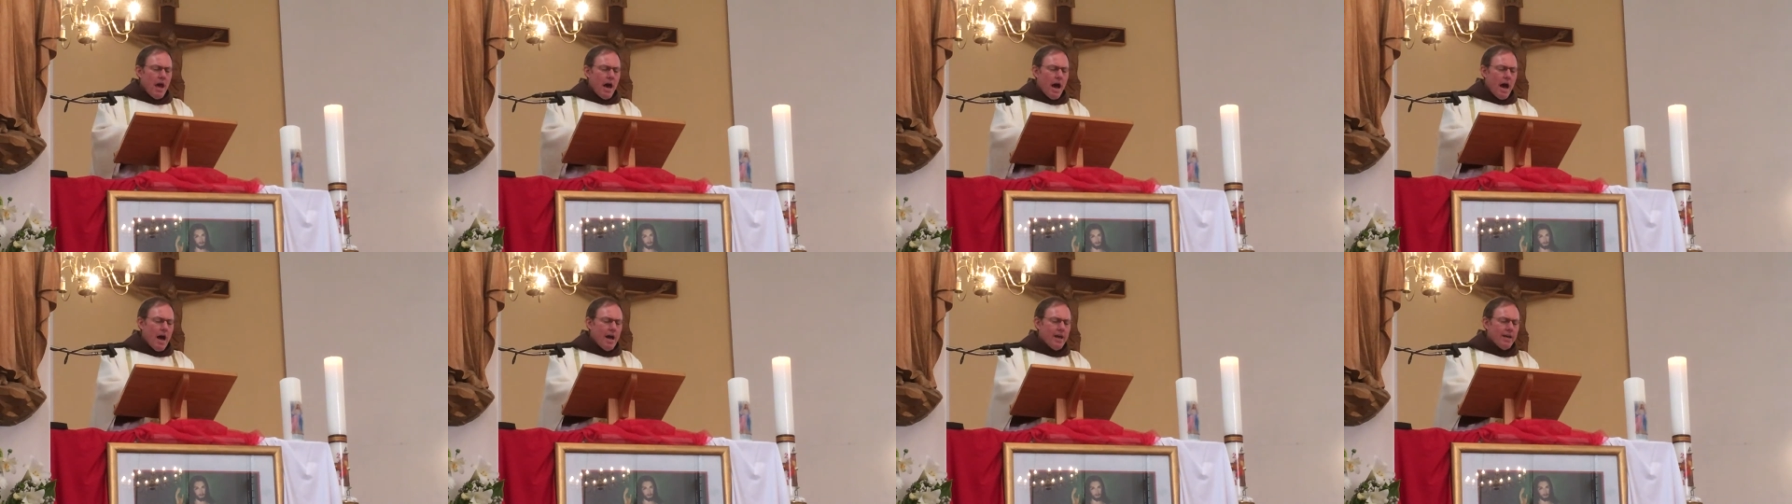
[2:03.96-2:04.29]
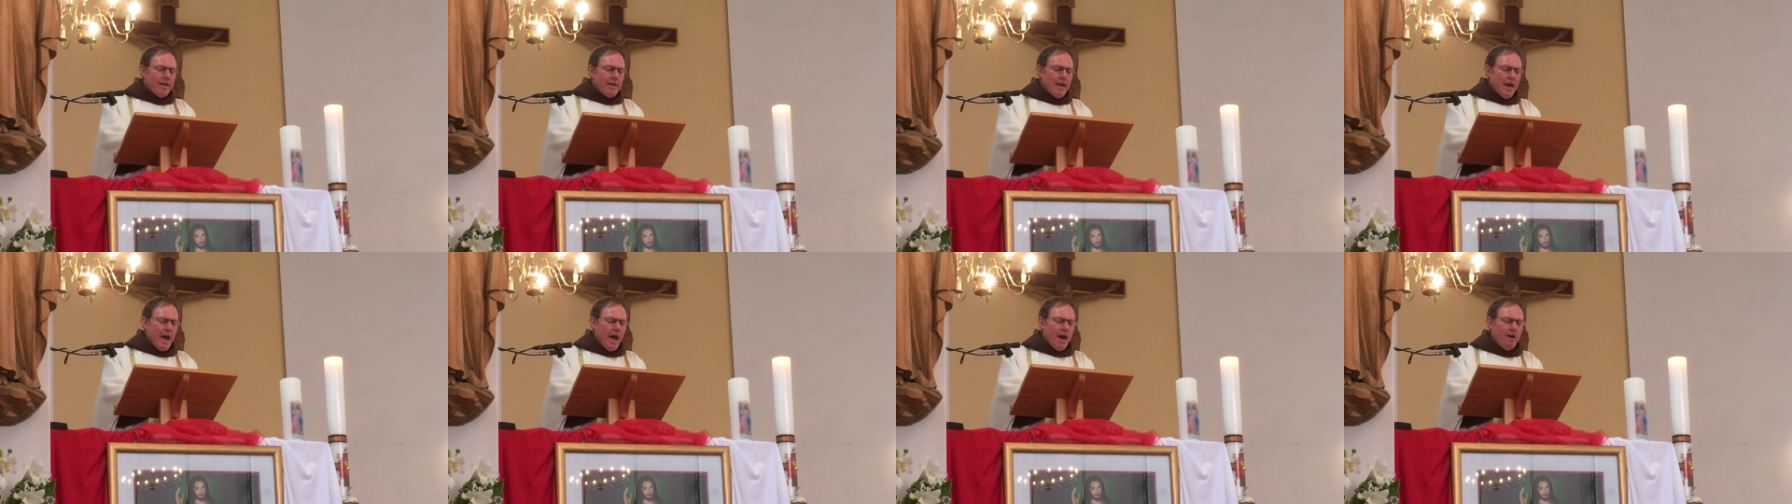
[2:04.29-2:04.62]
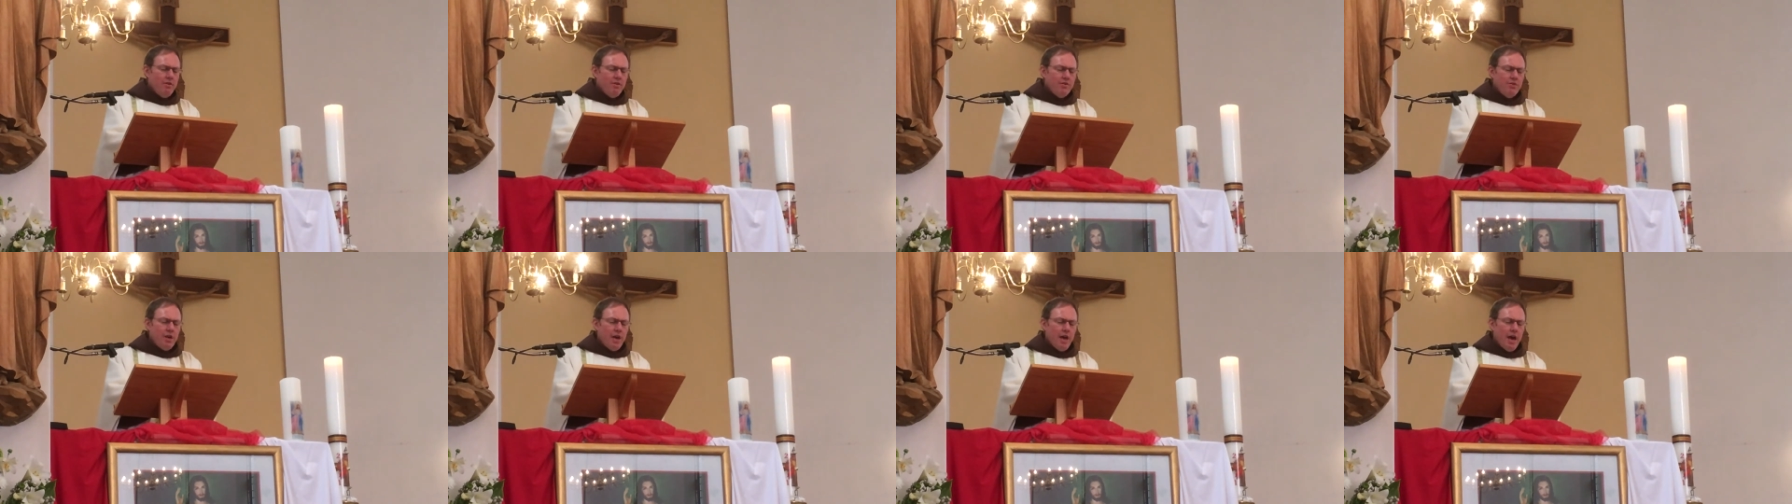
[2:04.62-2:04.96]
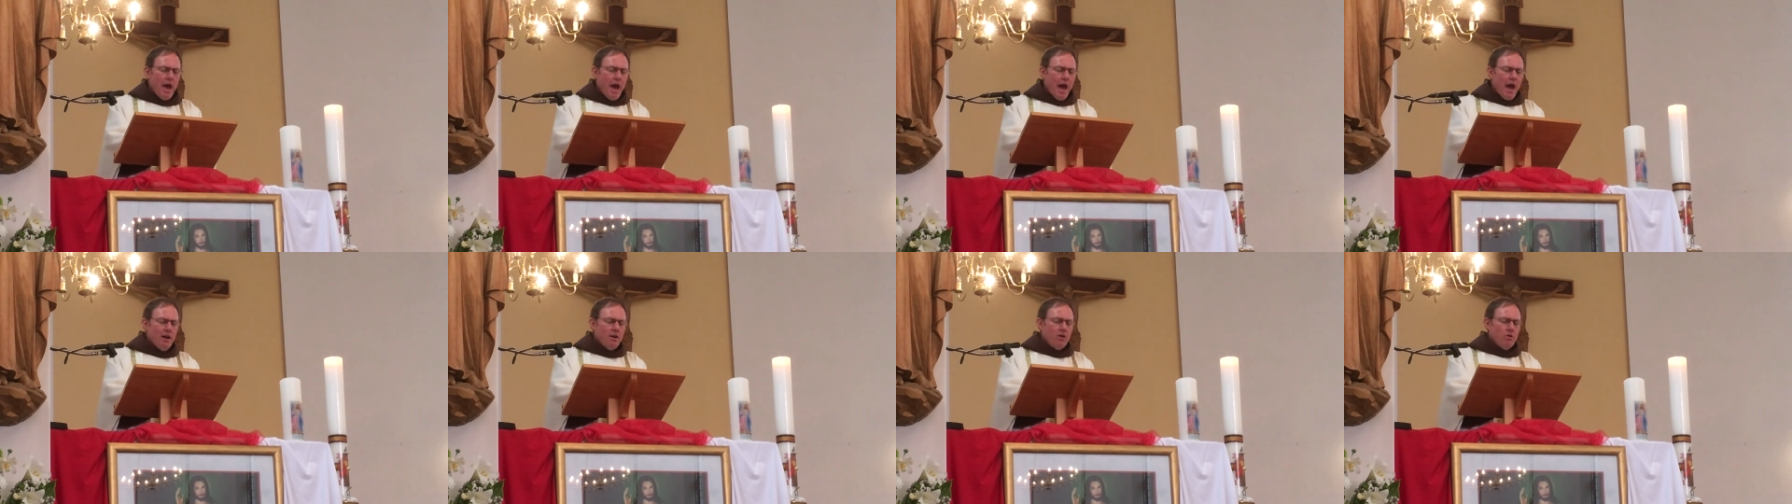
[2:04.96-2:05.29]
I carry
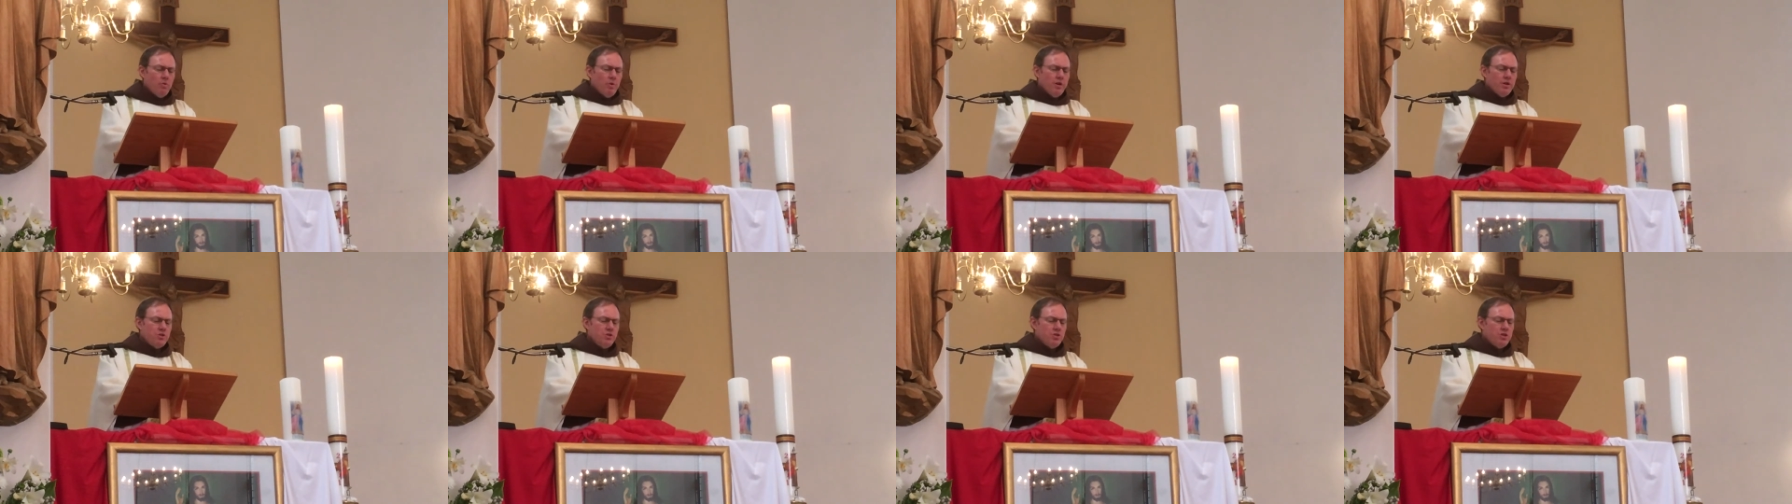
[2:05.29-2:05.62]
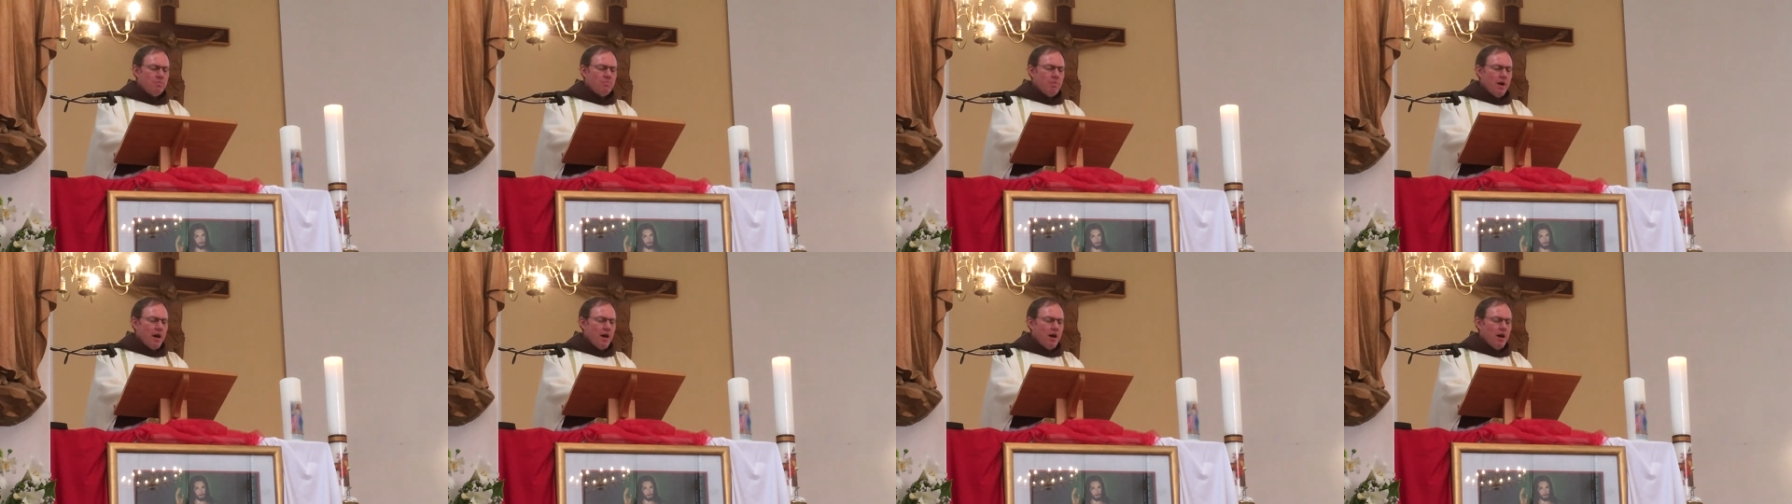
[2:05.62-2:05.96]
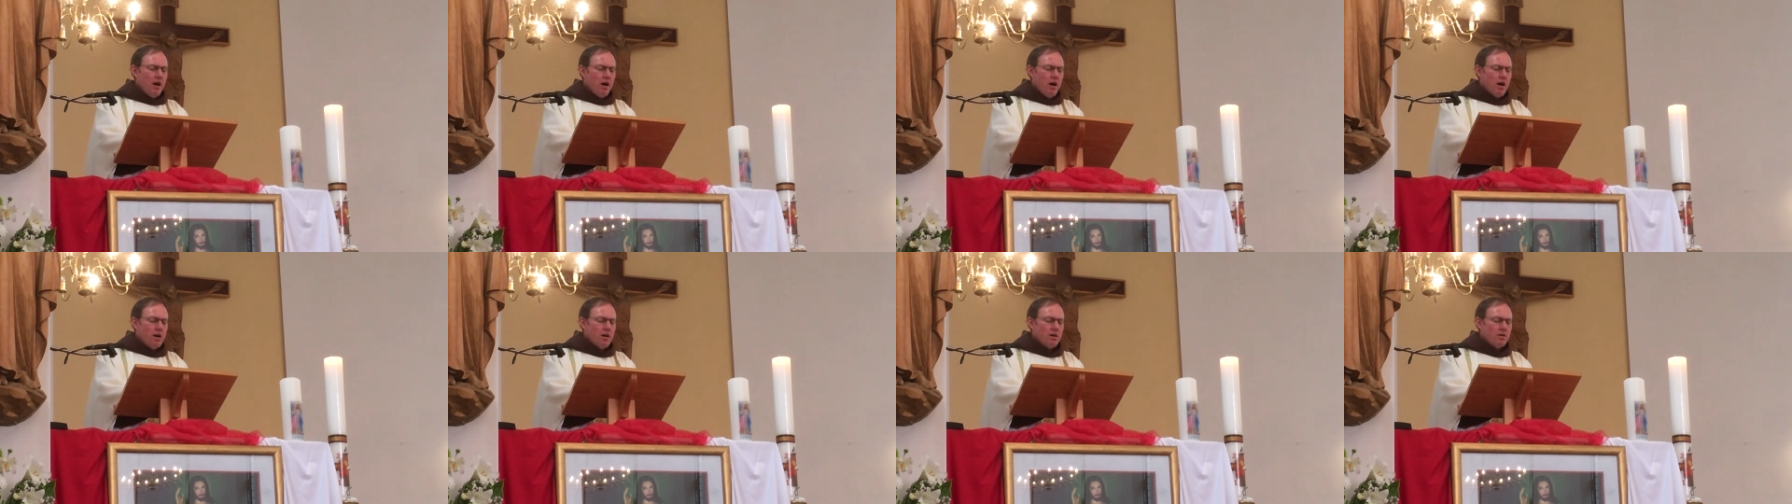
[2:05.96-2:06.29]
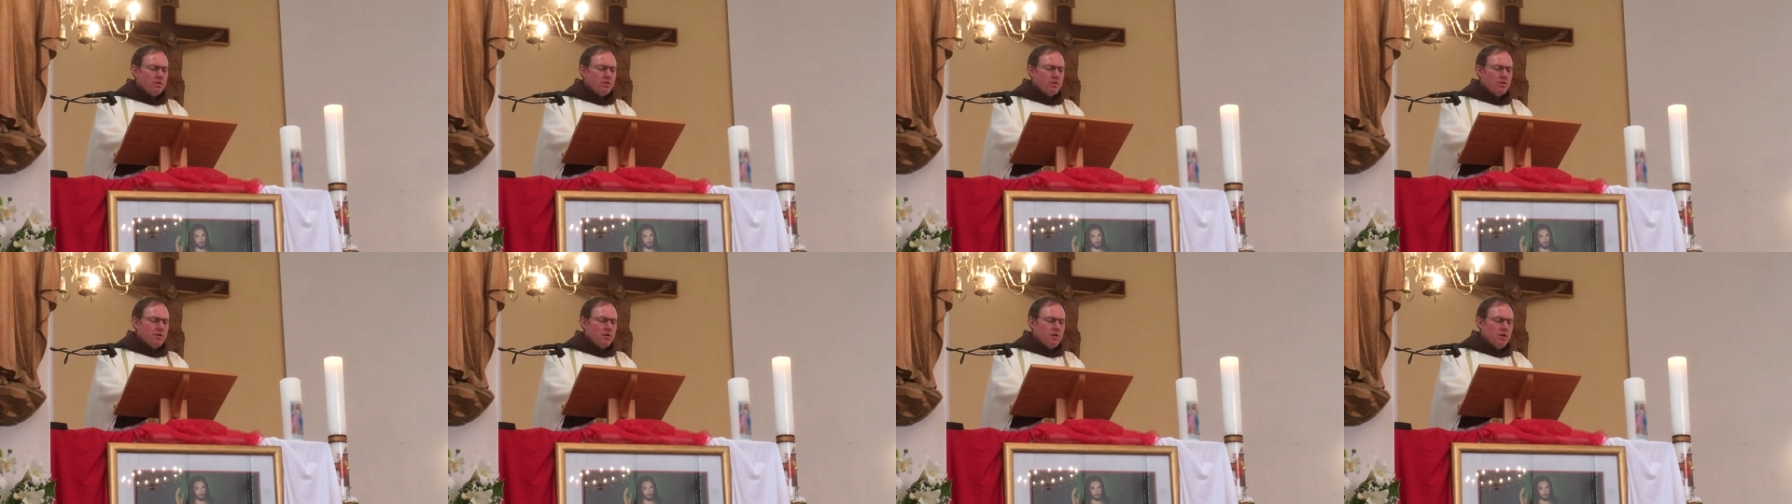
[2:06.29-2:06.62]
their anguish in my
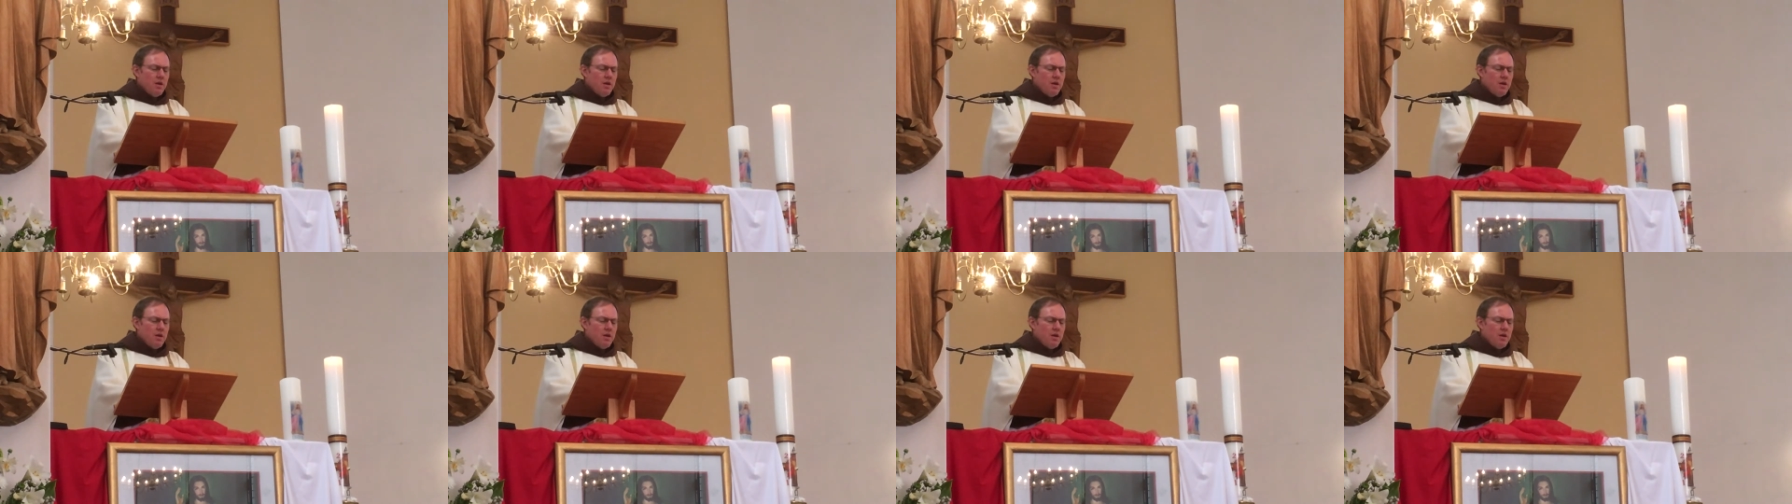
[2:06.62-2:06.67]
heart